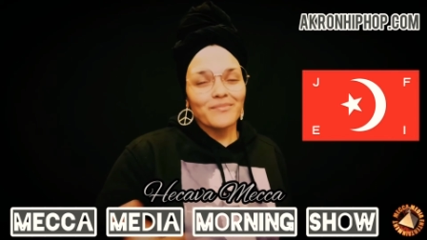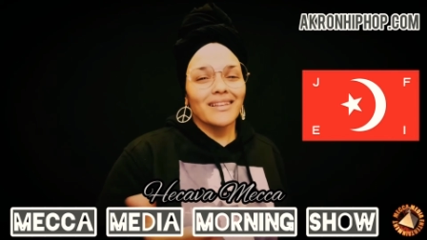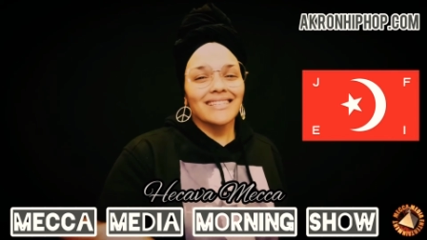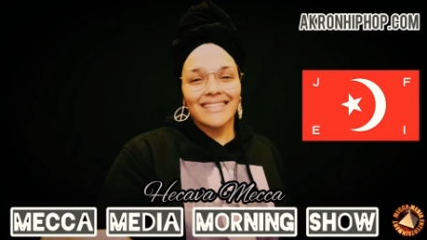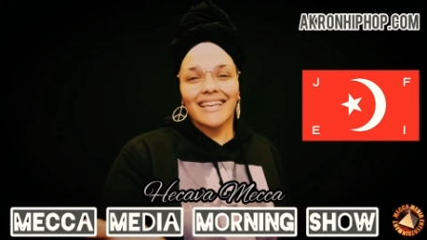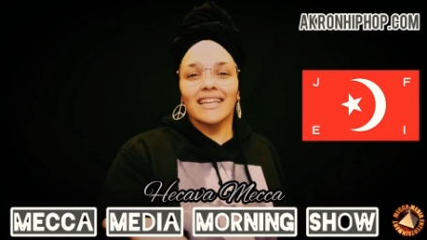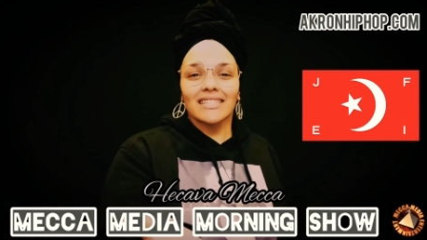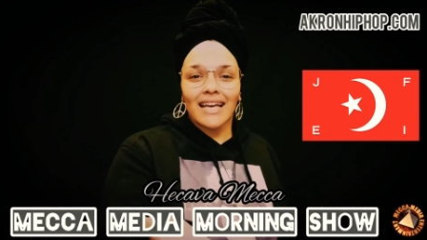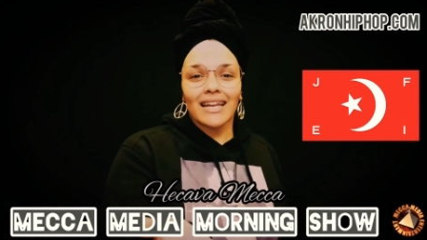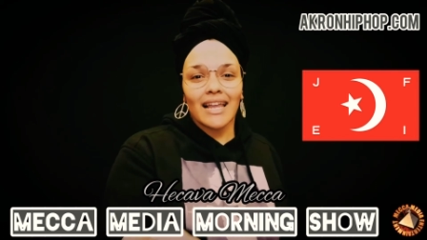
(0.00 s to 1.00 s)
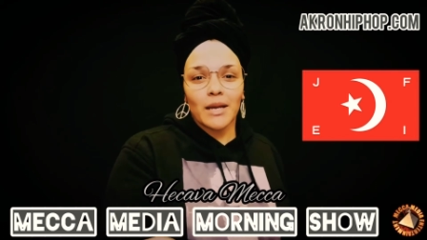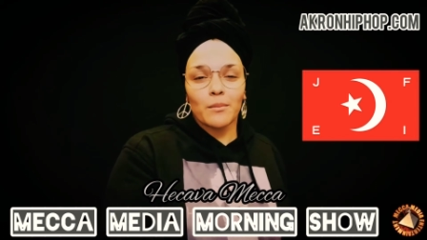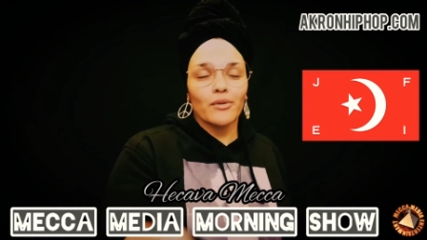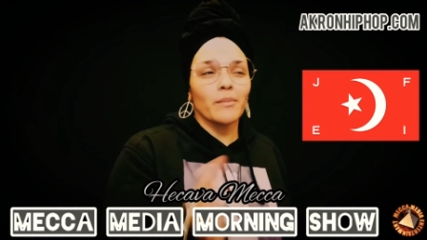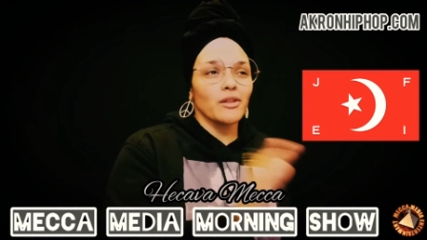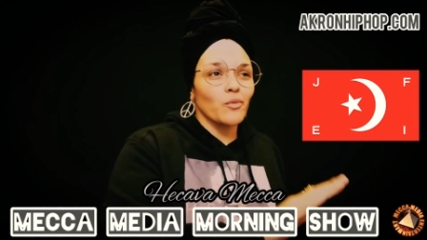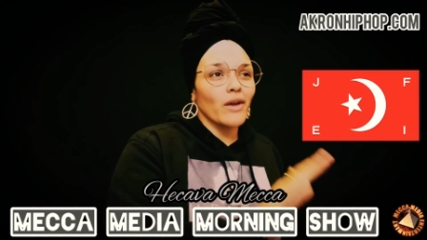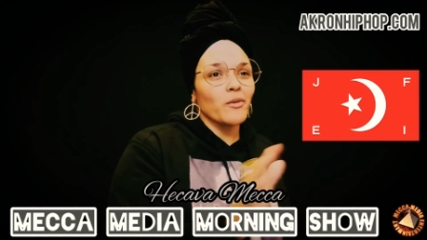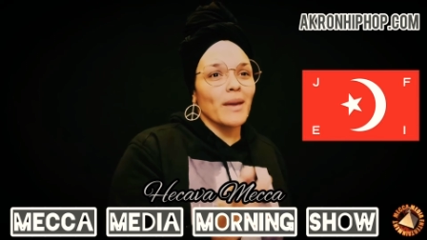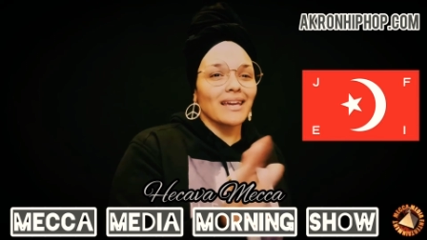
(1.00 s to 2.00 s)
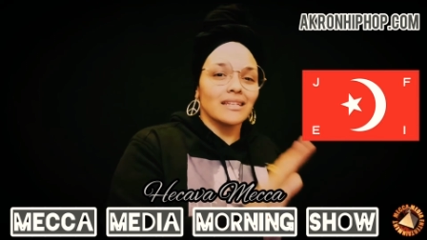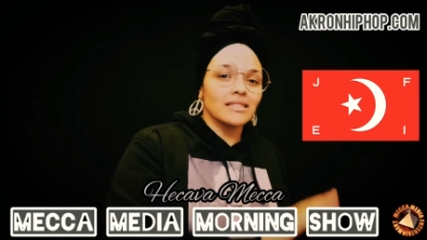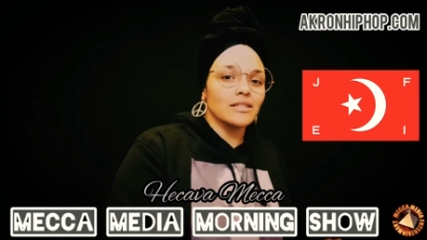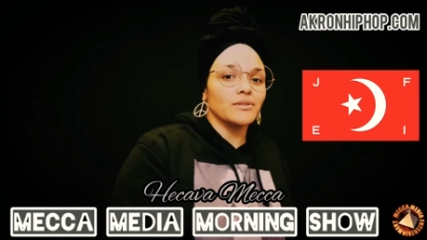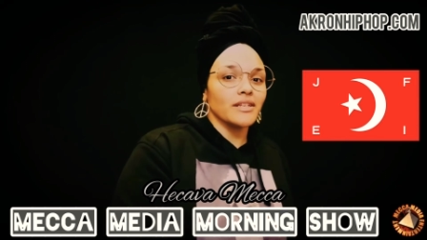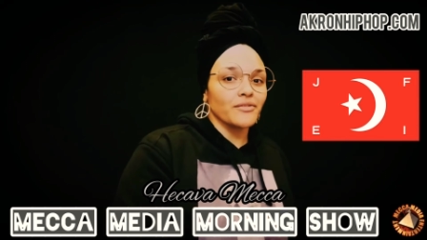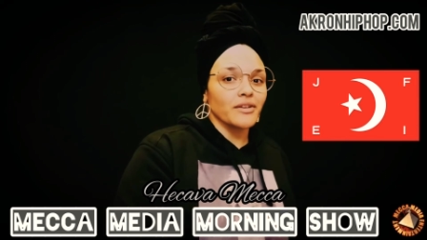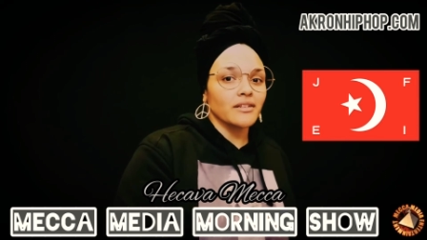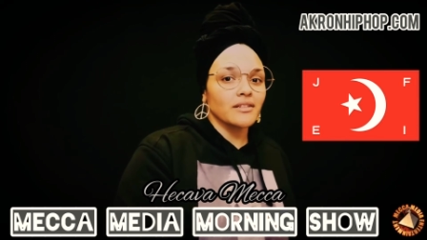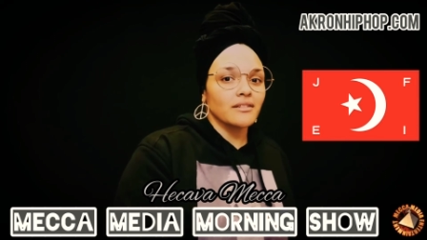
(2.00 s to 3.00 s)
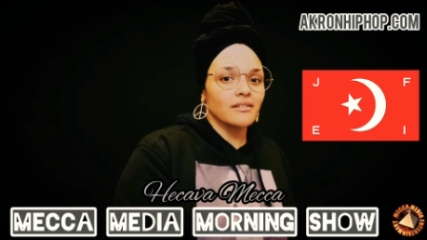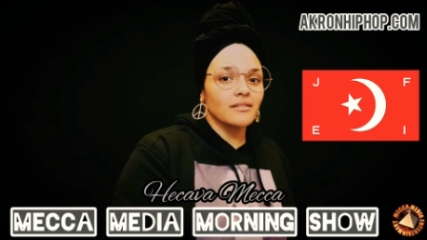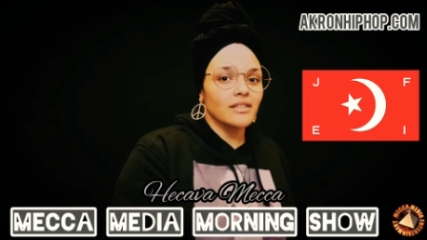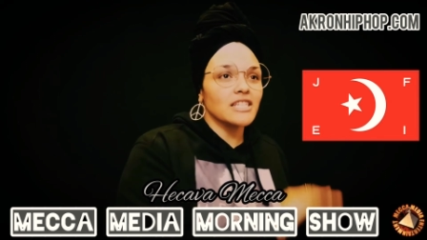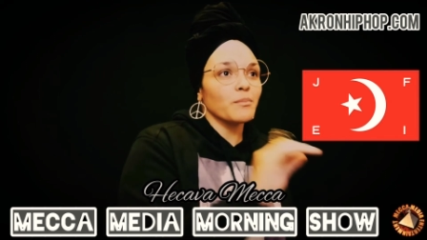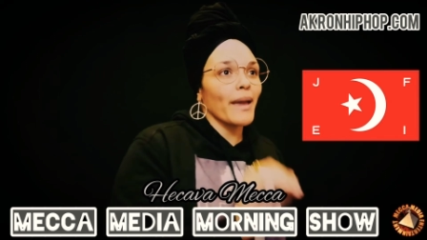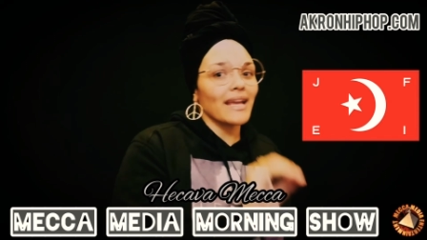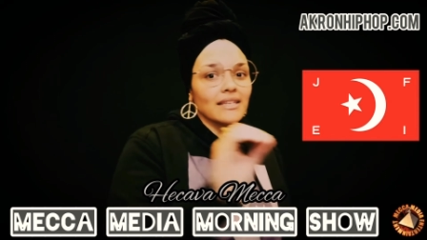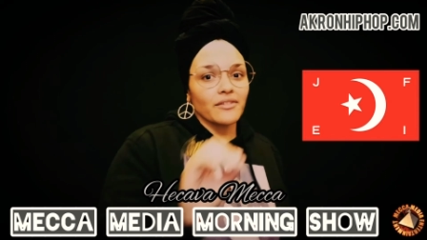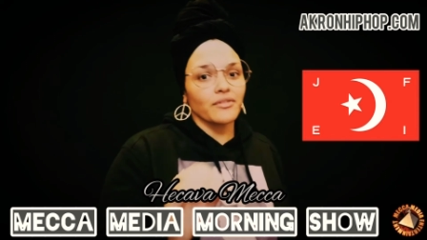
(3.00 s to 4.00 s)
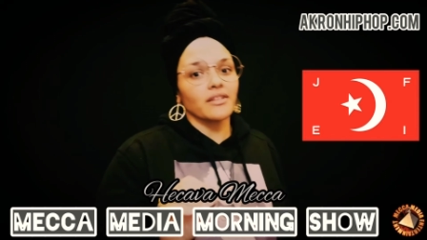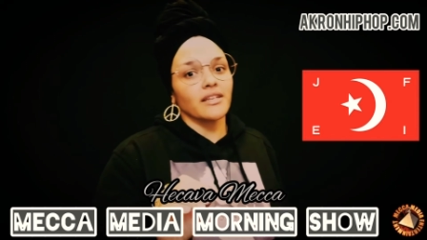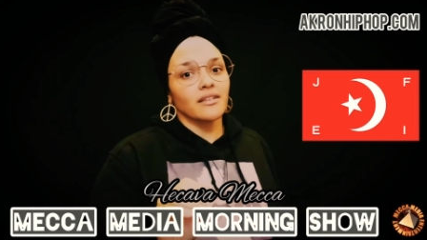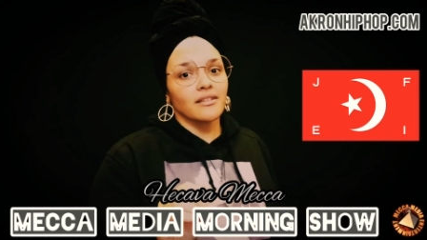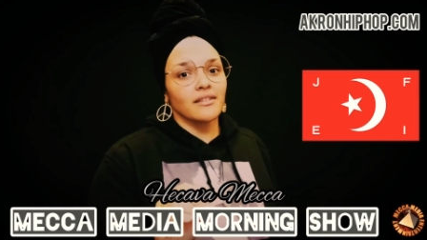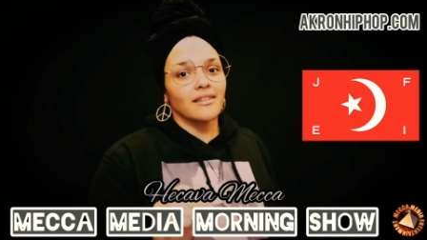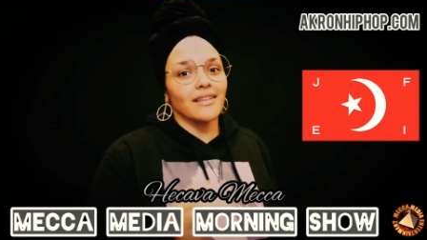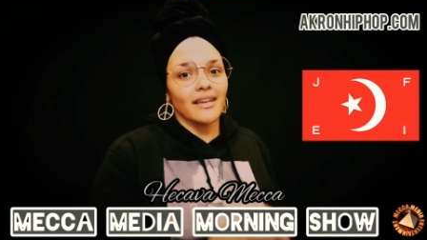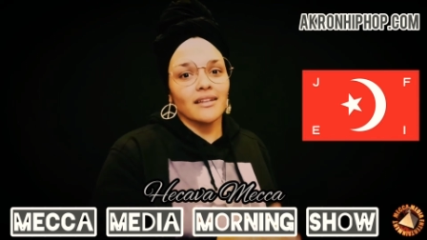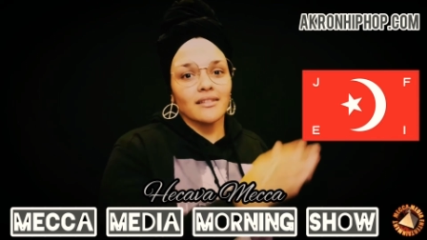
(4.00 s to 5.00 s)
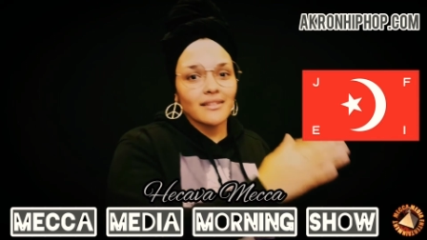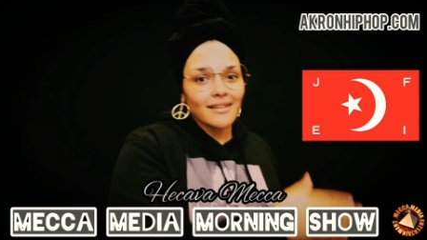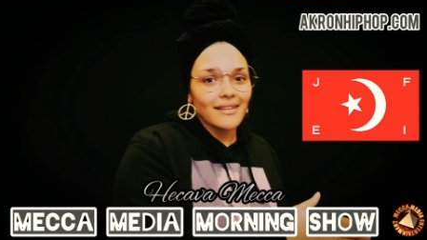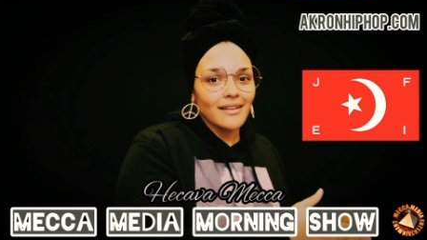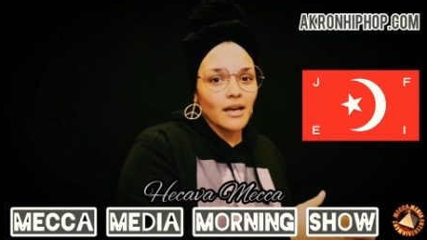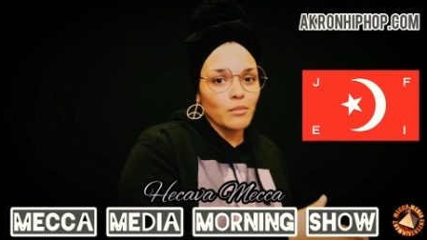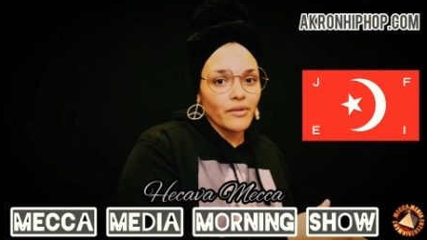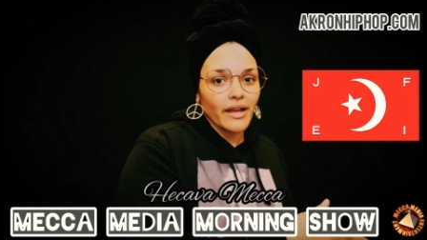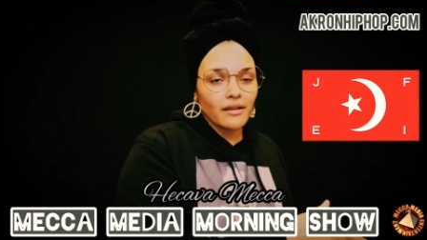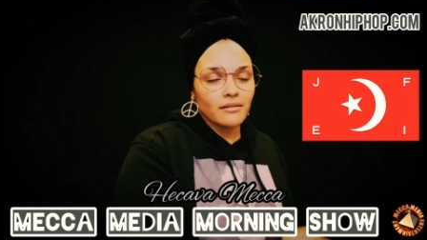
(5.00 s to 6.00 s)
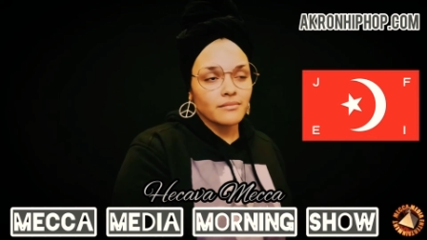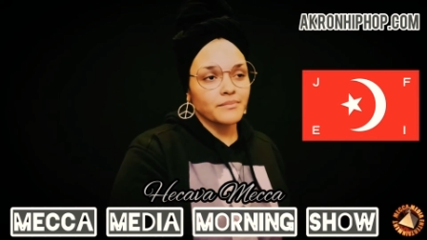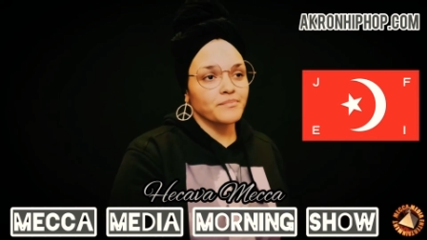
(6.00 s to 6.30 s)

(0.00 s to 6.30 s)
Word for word: It, it is kind of like a beret, but the way we make it is a little different. It's made differently than a beret.